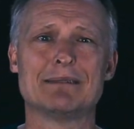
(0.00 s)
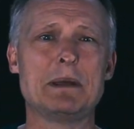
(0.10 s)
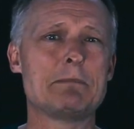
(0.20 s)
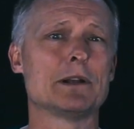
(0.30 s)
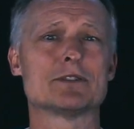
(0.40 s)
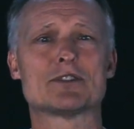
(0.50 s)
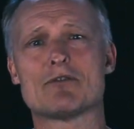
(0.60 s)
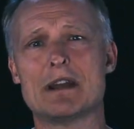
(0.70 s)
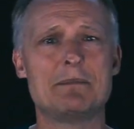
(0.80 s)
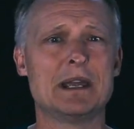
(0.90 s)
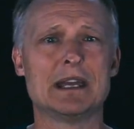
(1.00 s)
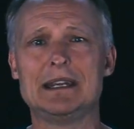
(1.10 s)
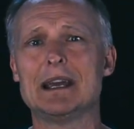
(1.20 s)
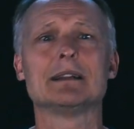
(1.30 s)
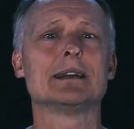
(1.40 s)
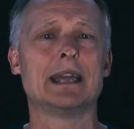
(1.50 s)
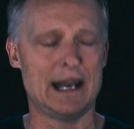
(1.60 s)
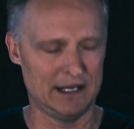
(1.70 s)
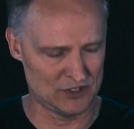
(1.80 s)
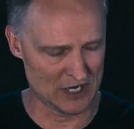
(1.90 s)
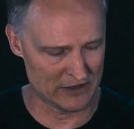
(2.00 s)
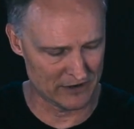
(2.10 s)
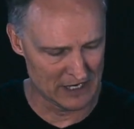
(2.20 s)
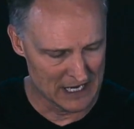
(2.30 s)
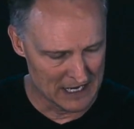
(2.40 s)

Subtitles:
and people are screaming and yelling at each other.